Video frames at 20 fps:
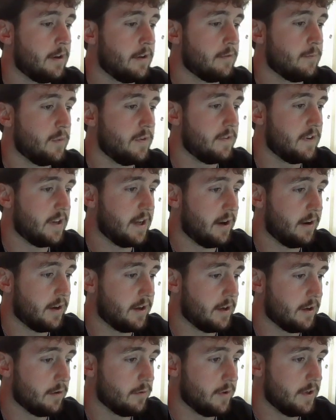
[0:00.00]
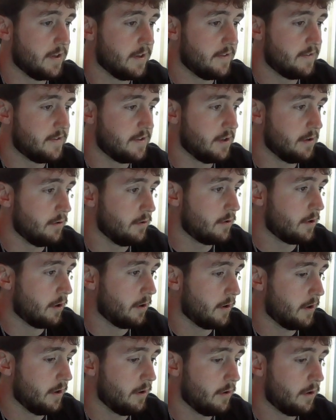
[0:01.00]
Moving down here, we did see
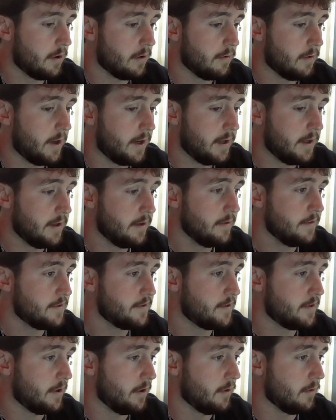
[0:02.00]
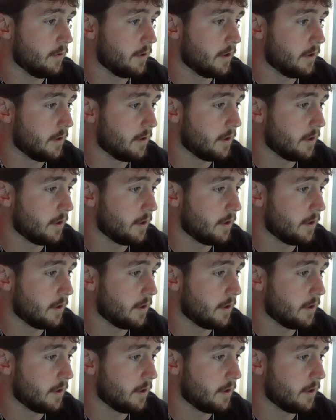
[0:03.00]
Lucario already, so we're going to